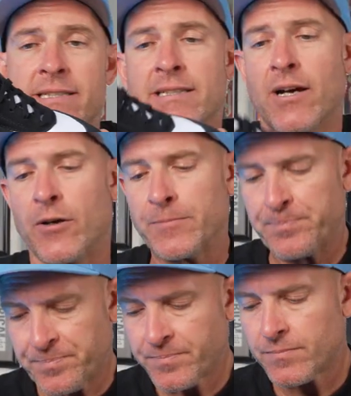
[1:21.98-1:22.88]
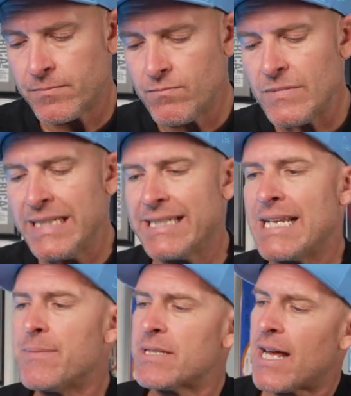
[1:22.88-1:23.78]
So his
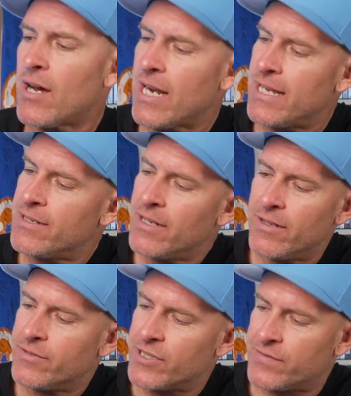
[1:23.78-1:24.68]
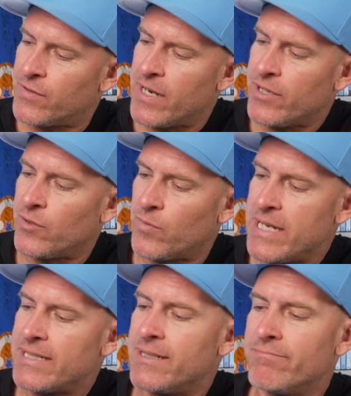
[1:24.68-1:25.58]
name's not on it just for any old
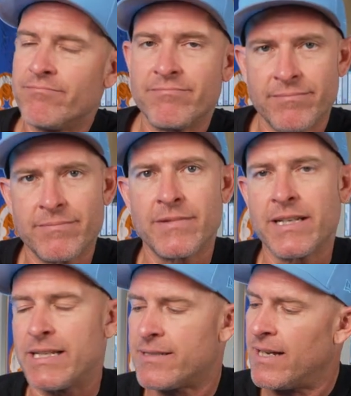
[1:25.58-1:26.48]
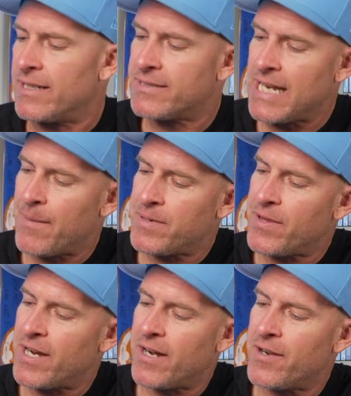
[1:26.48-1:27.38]
reason. It's stamped
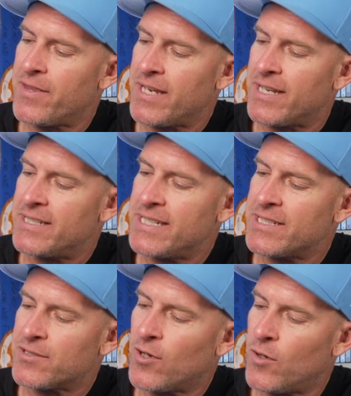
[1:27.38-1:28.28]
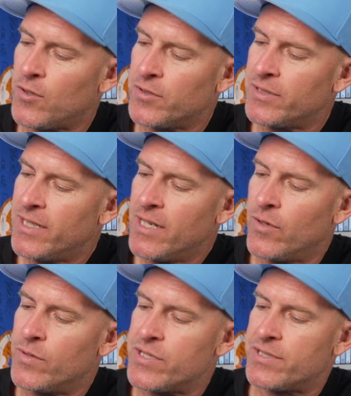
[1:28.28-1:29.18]
in there in the Adidas gold,
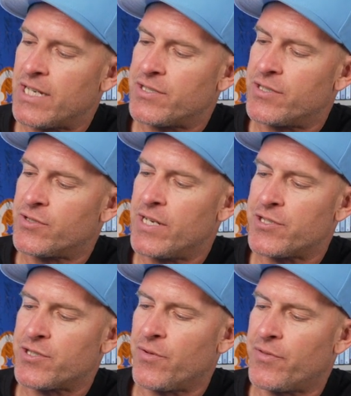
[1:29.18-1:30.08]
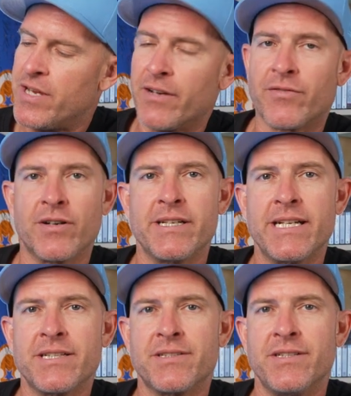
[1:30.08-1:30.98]
which is such a traditional thing for
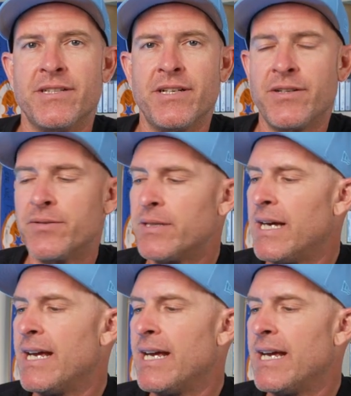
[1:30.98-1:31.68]
Adidas to do.